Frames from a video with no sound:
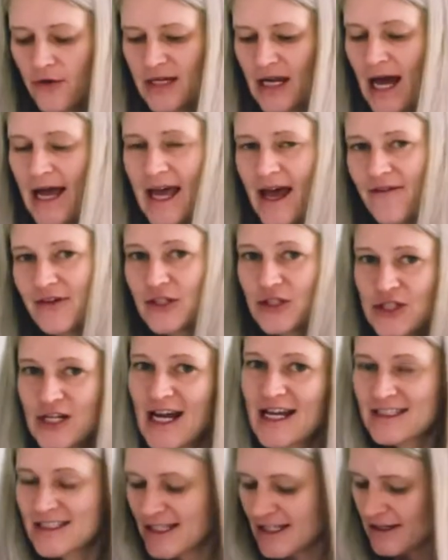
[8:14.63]
I haven't
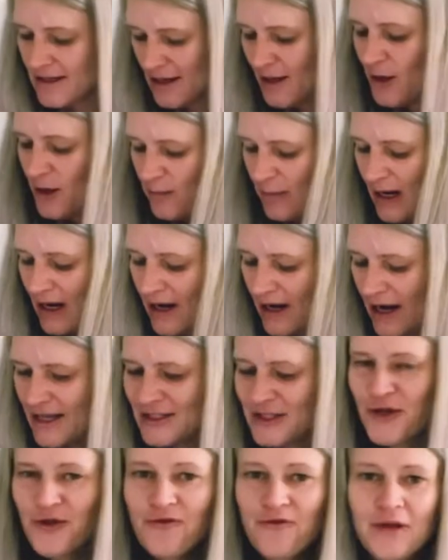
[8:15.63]
checked it, but I
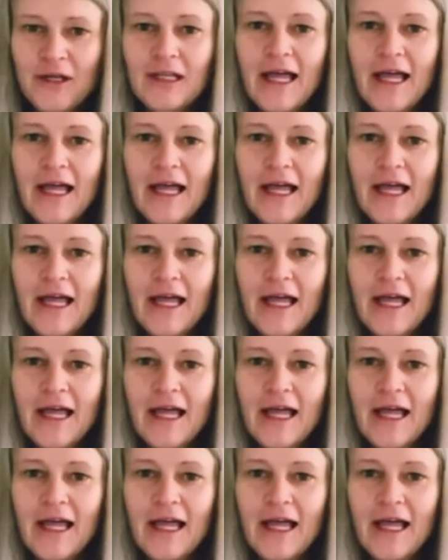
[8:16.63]
do feel